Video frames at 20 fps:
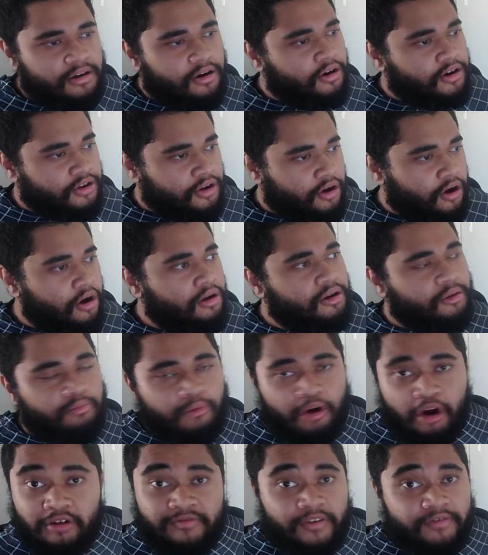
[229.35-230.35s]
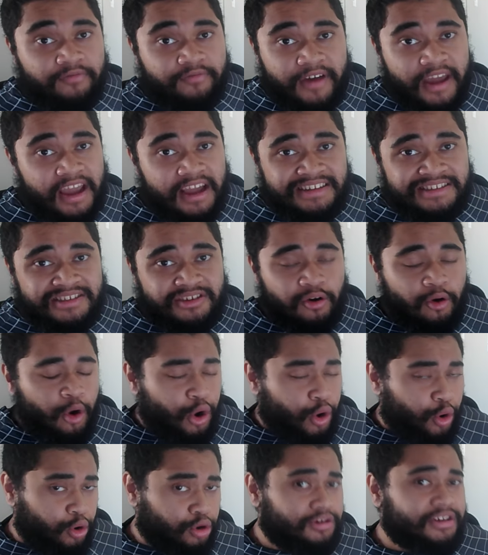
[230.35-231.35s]
Are y'all Marvel fans
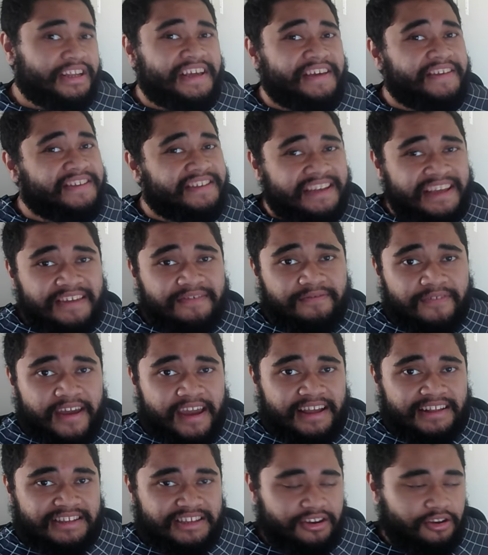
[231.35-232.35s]
or DC fans?